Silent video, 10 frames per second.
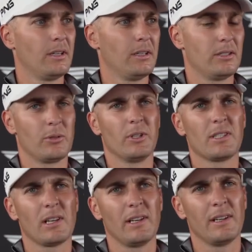in
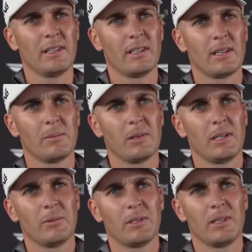Switzerland. I think I
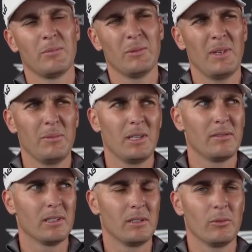played with him, and maybe
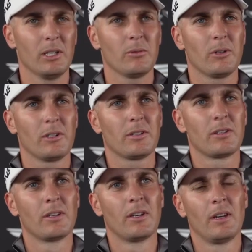even in Wentworth.
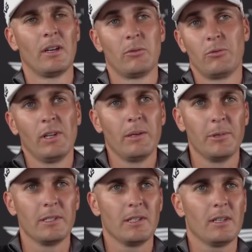It was really
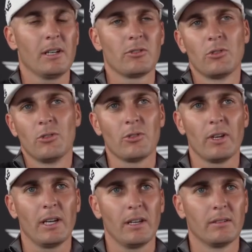busy there too, so
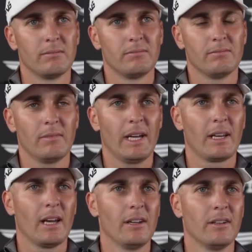I I
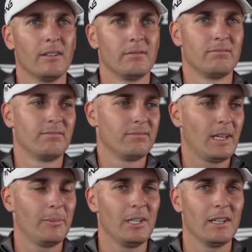kind of
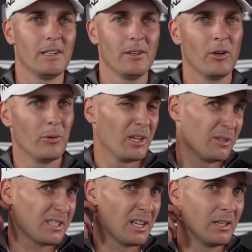I mean, I didn't know what I
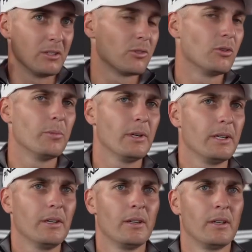was getting into, but
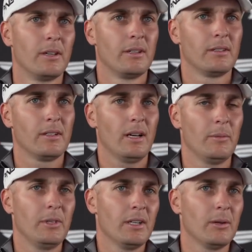I
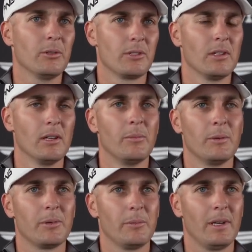mean, I was a little
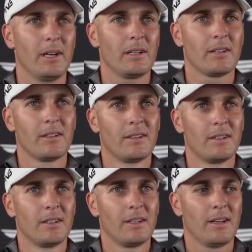bit prepared.
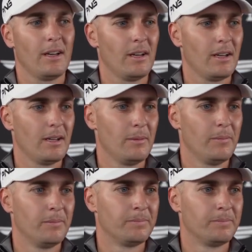Um,